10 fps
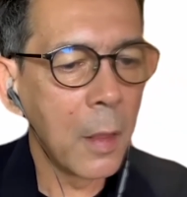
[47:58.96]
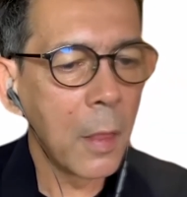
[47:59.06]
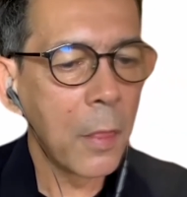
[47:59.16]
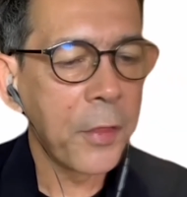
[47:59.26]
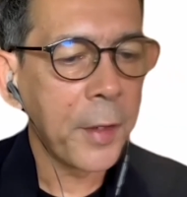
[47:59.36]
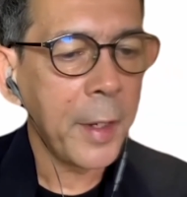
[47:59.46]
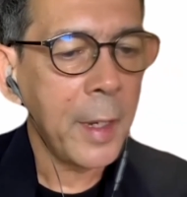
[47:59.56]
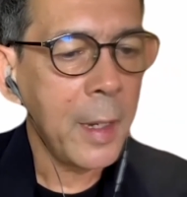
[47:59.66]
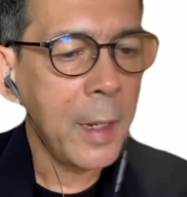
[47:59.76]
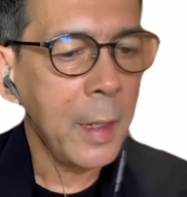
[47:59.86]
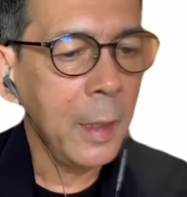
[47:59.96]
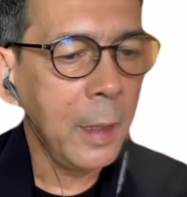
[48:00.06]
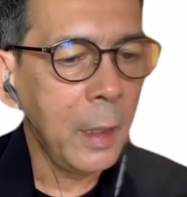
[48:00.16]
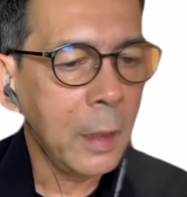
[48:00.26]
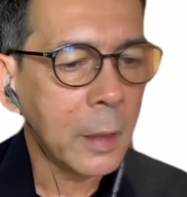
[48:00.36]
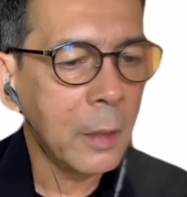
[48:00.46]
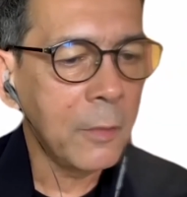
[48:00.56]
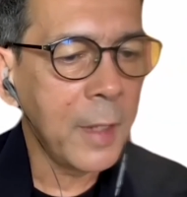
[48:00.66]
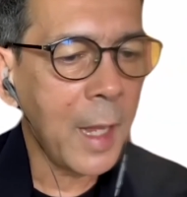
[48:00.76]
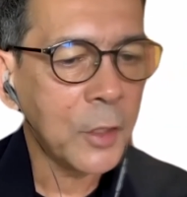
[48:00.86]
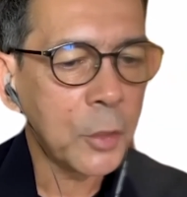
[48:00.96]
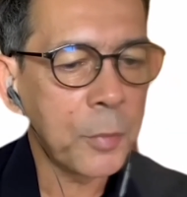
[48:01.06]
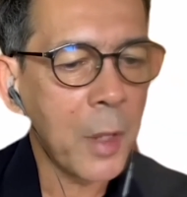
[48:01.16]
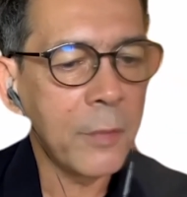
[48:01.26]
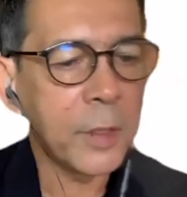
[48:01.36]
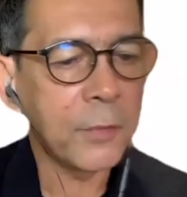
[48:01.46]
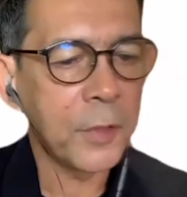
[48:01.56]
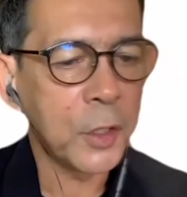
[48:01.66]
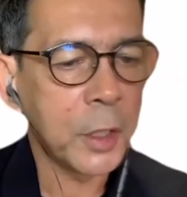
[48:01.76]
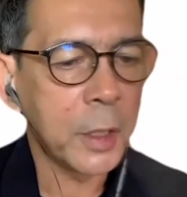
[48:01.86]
There are a lot of large private fishing